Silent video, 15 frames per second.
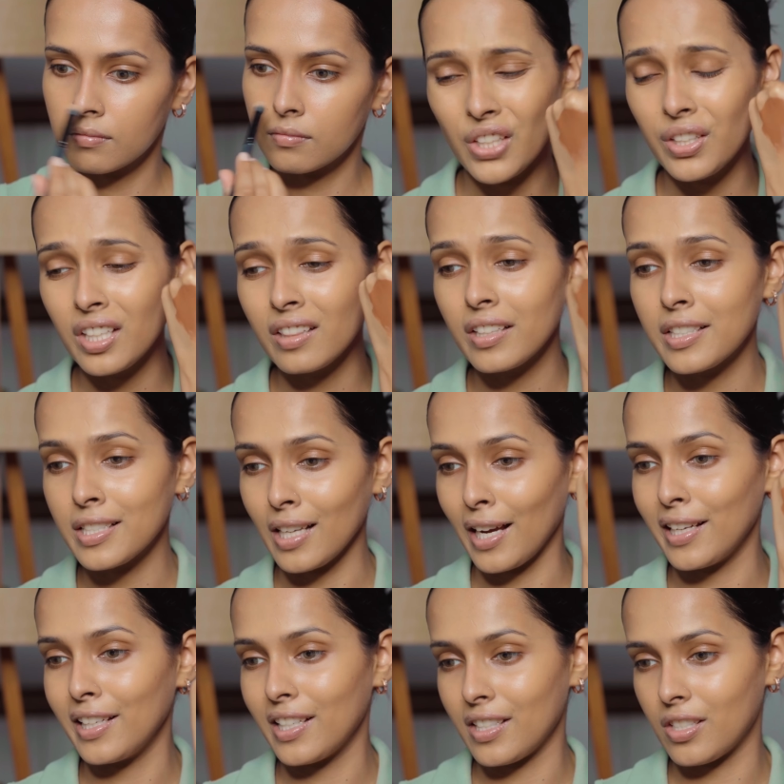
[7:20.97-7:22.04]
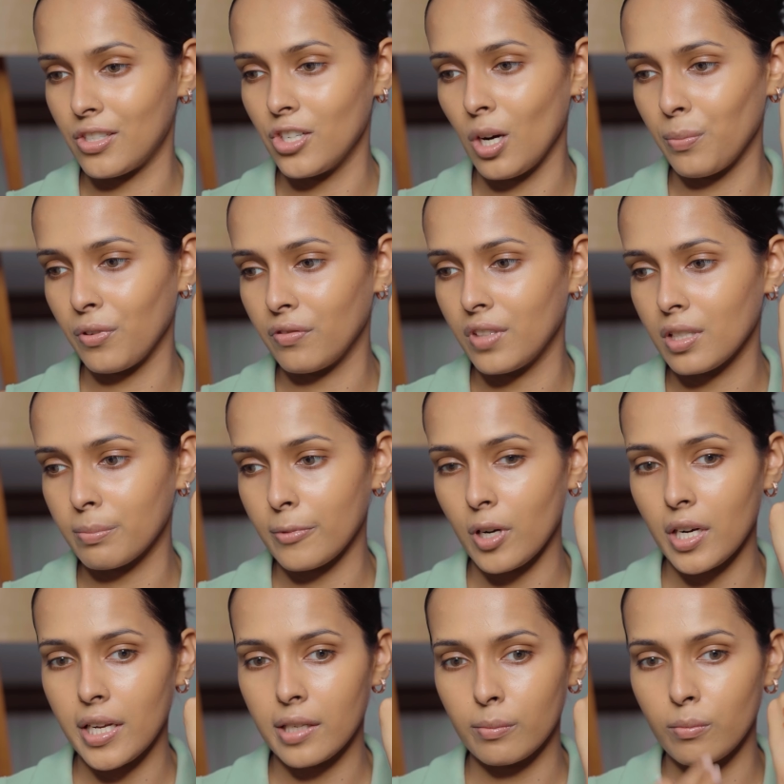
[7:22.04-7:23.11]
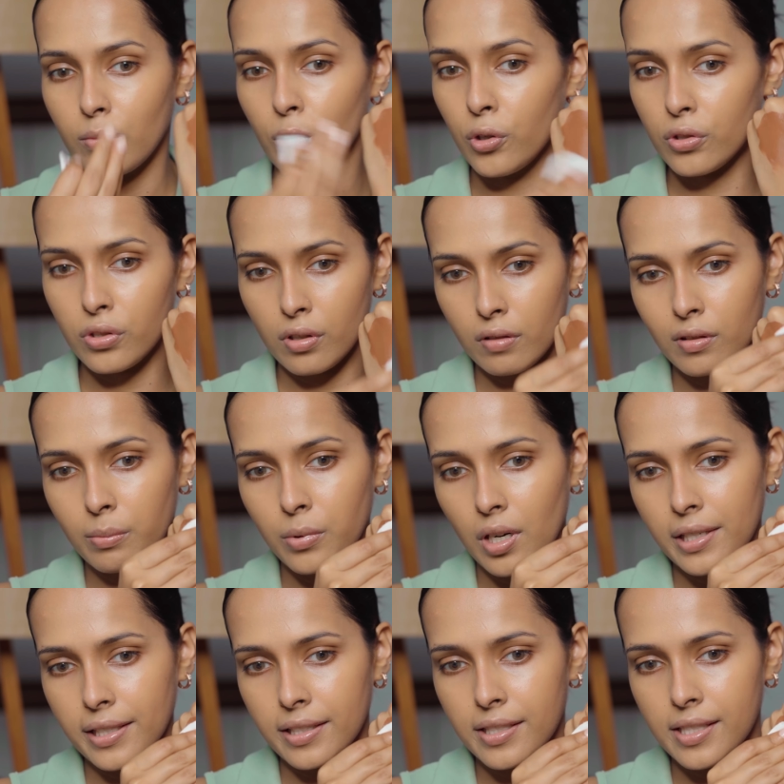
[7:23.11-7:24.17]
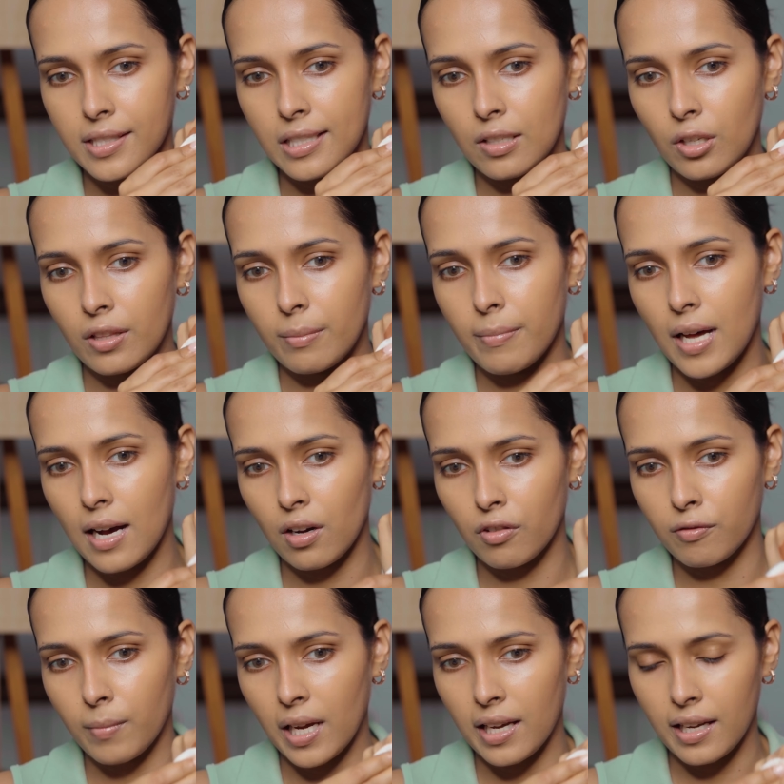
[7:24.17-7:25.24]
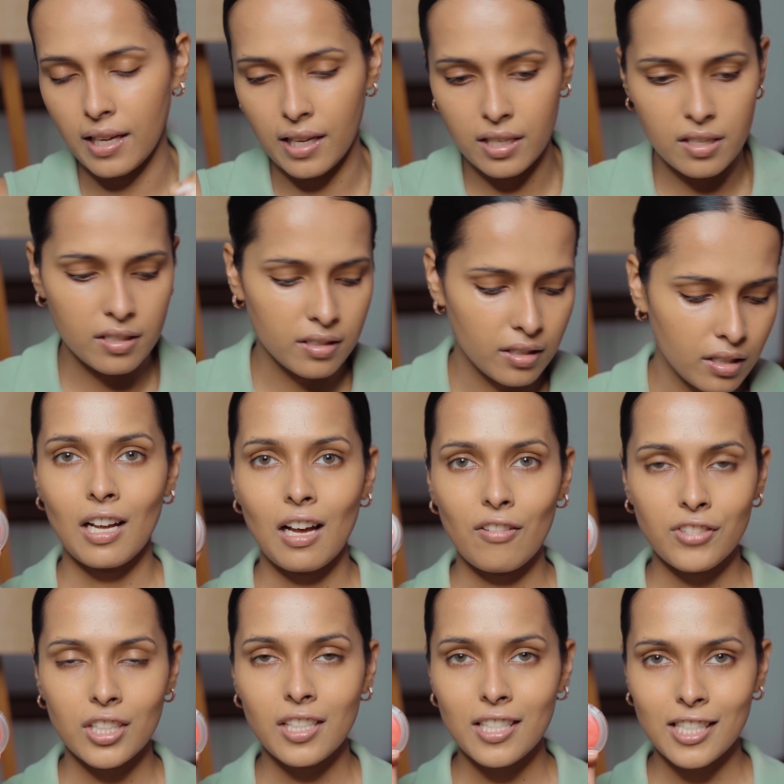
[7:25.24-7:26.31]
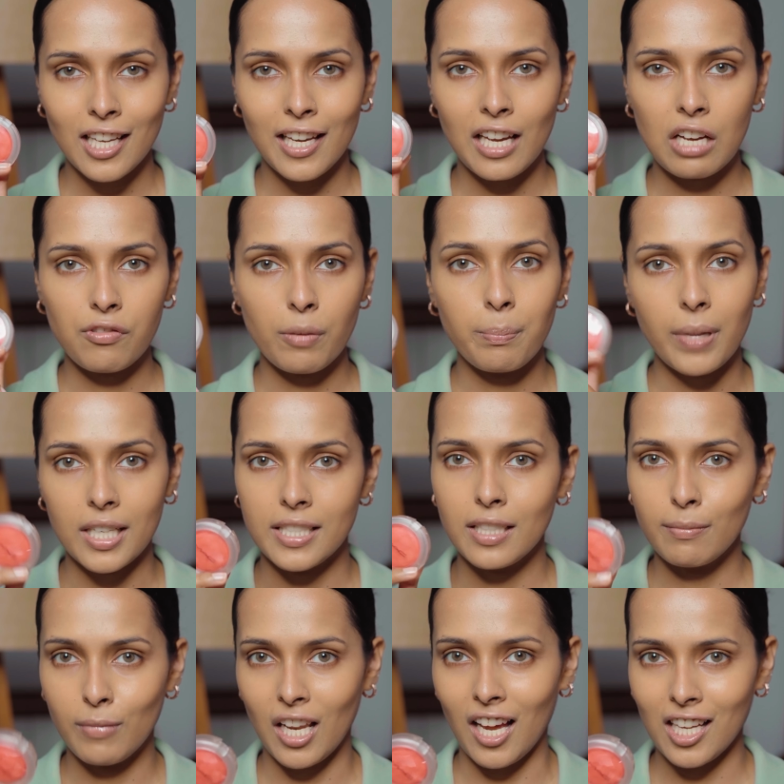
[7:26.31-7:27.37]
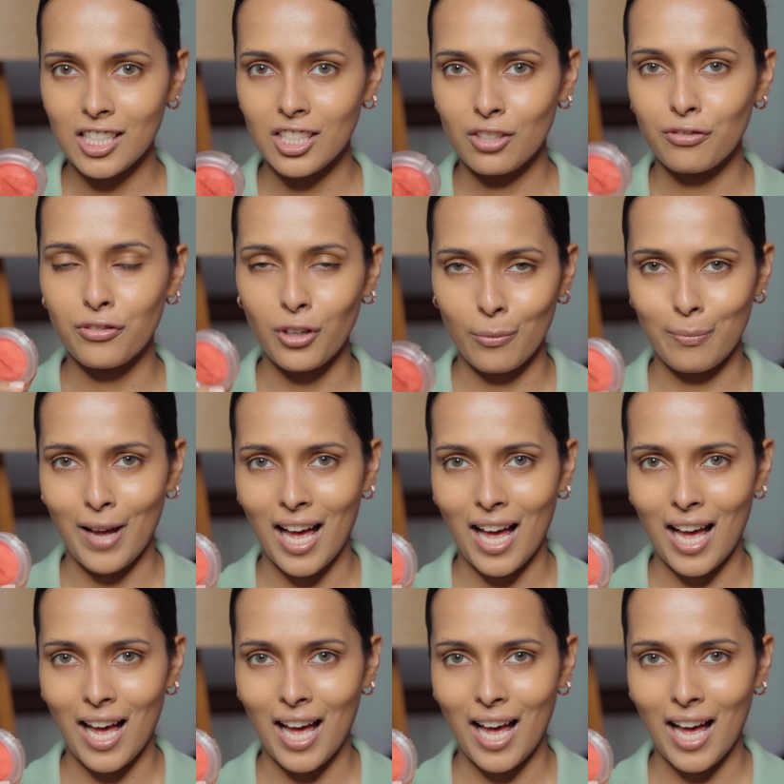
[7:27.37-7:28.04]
You need the tiniest drop of this product. Most of the product is still on the back of my hand. After this, I have a putty blush from